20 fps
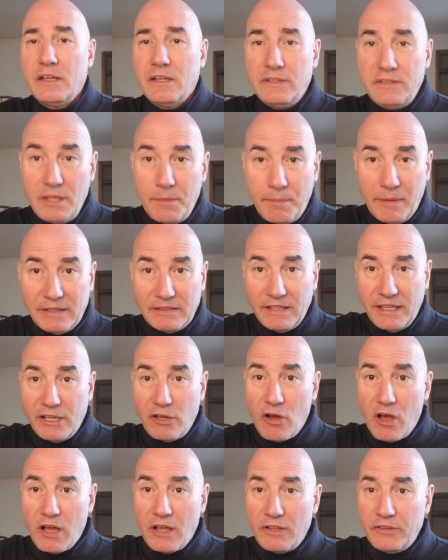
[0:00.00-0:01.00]
Typically
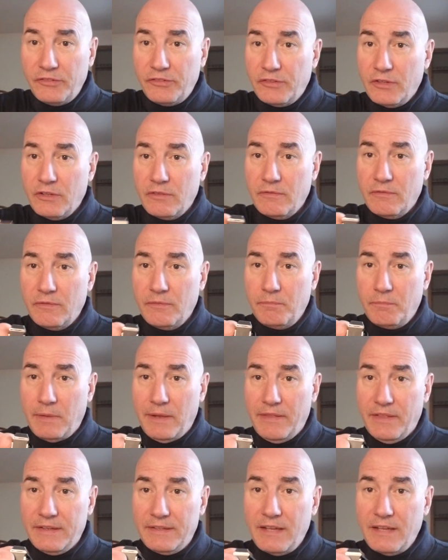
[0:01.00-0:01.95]
caused by the